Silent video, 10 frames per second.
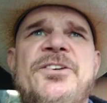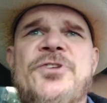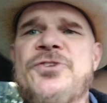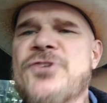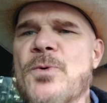
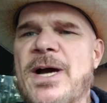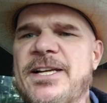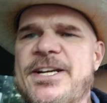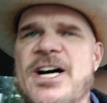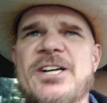c j
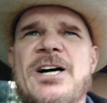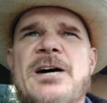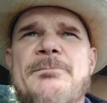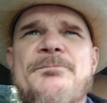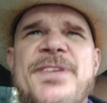wiley dot
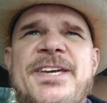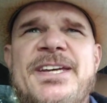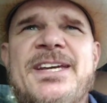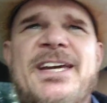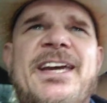com.
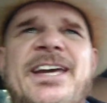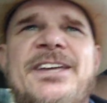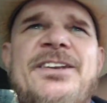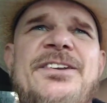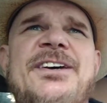
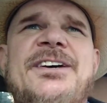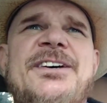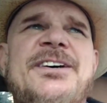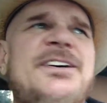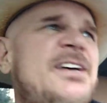And
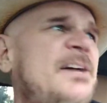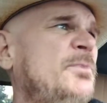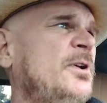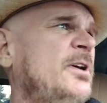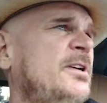uh, I'm
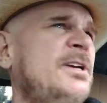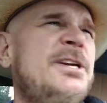going to